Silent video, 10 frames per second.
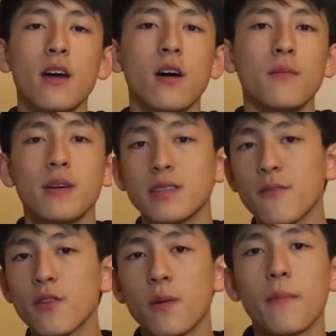at
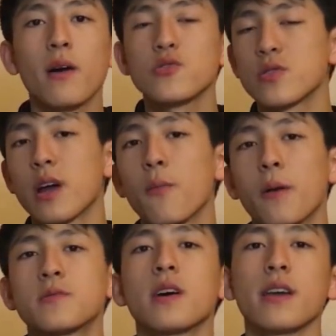different amounts on that
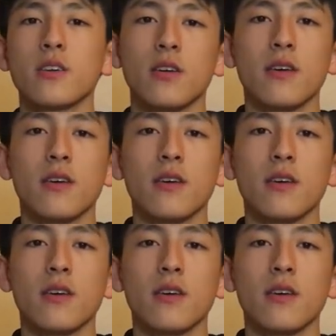website.